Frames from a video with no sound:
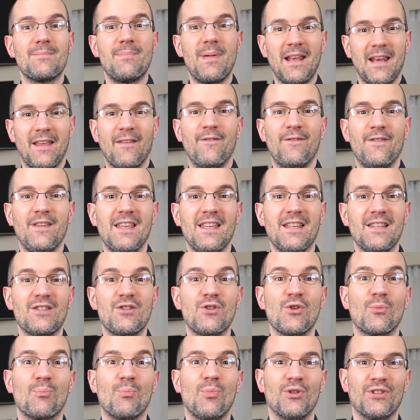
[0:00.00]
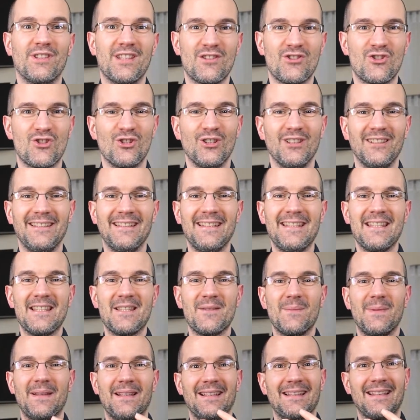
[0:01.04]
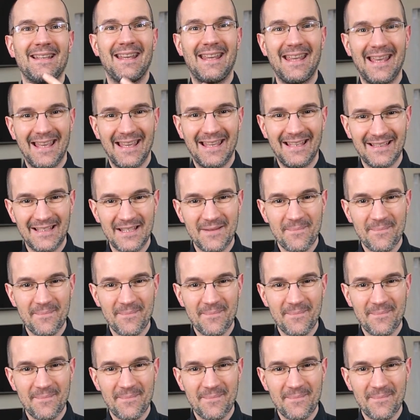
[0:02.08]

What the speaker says: benefit your potential leads will get,